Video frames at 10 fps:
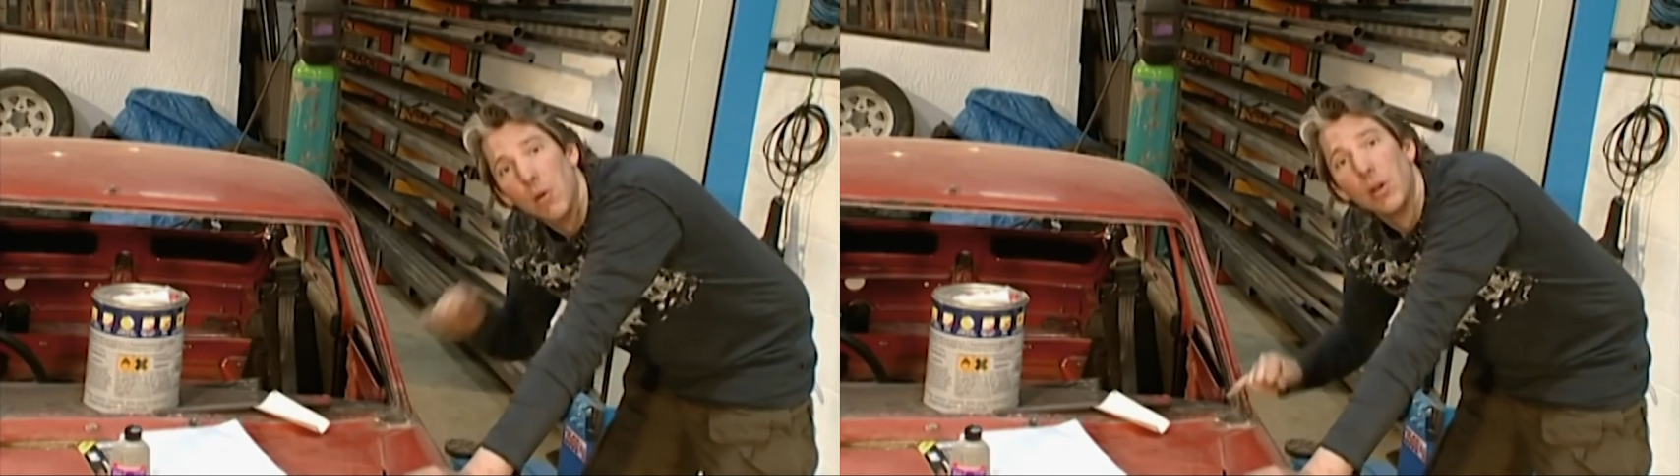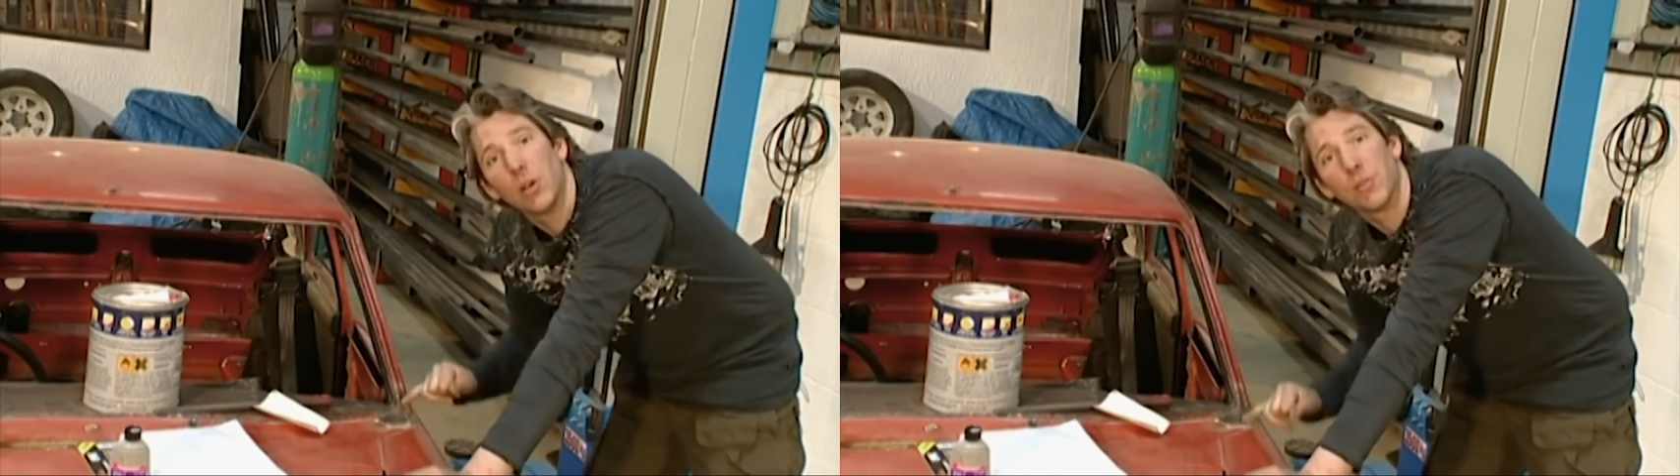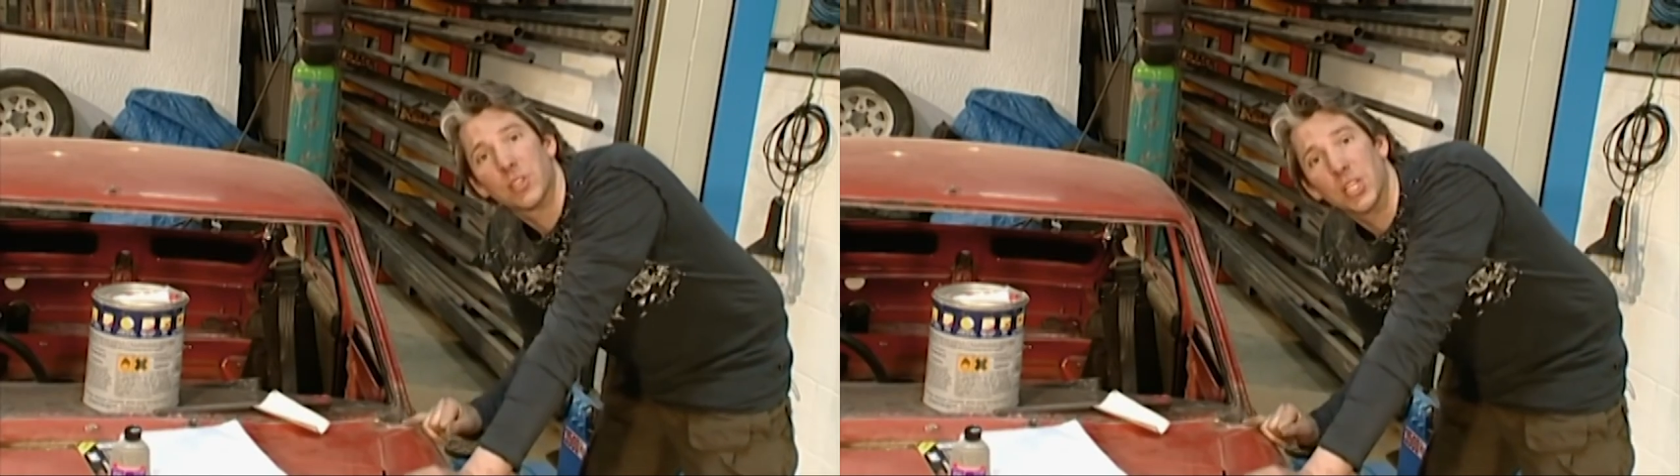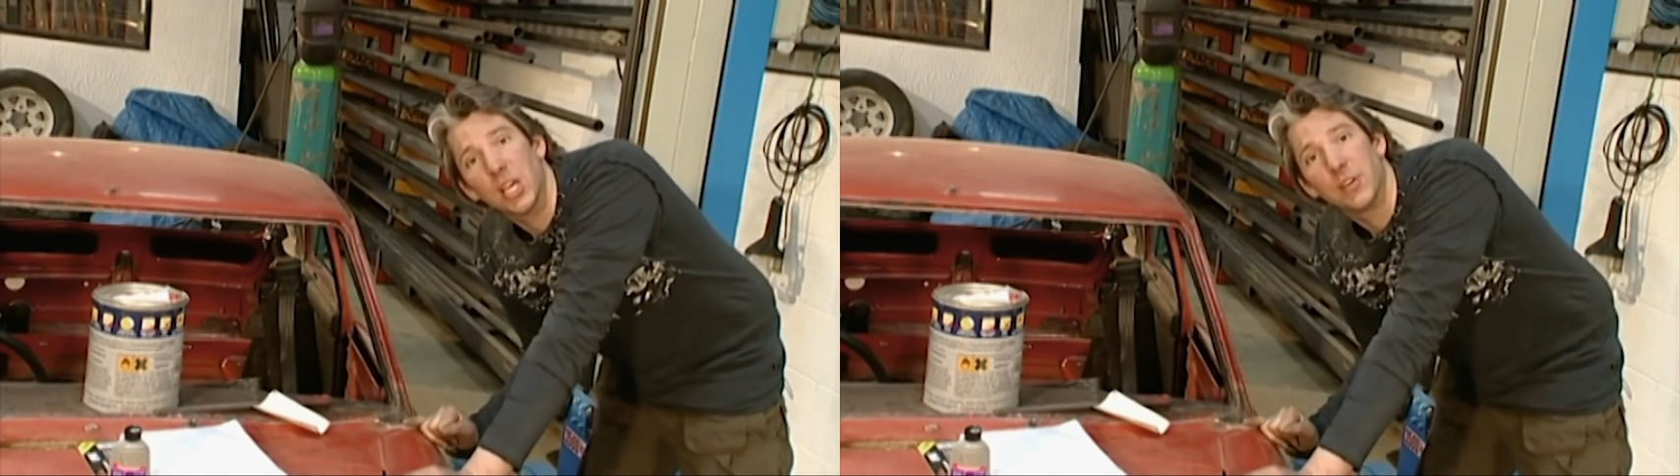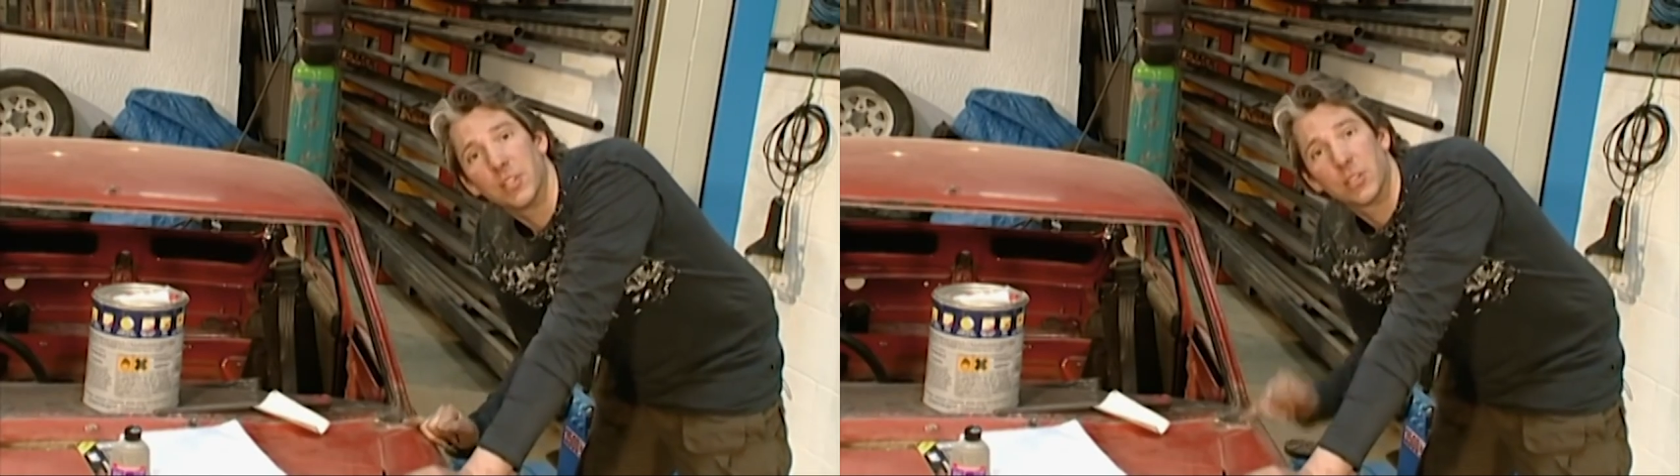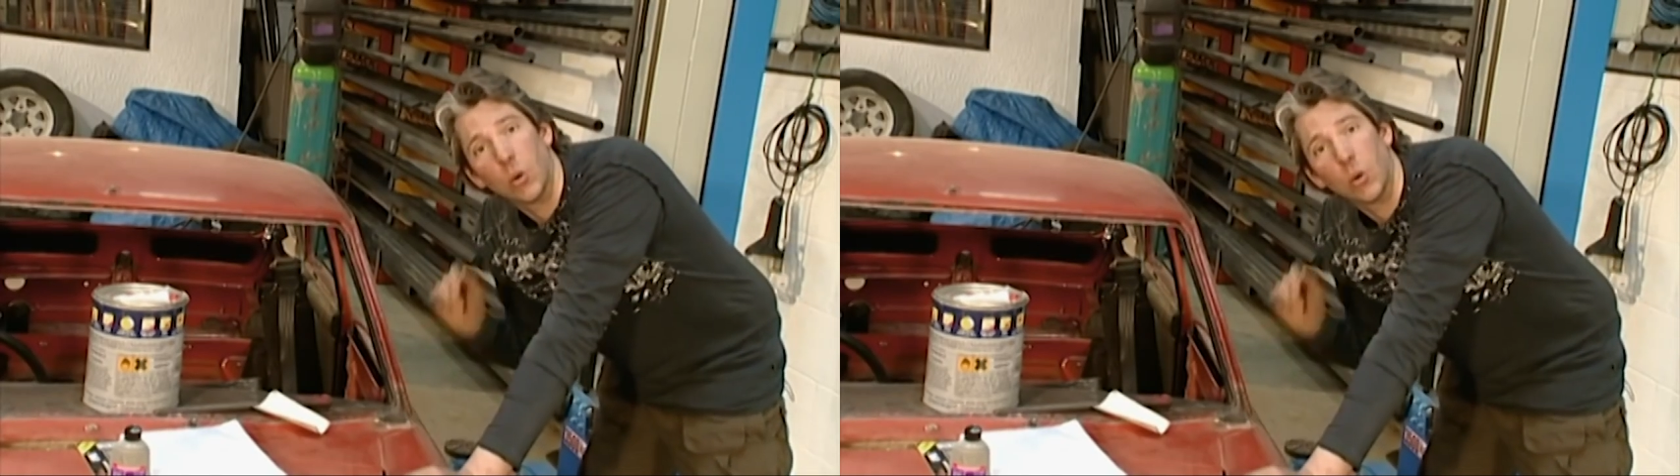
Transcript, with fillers: it's only on the surface,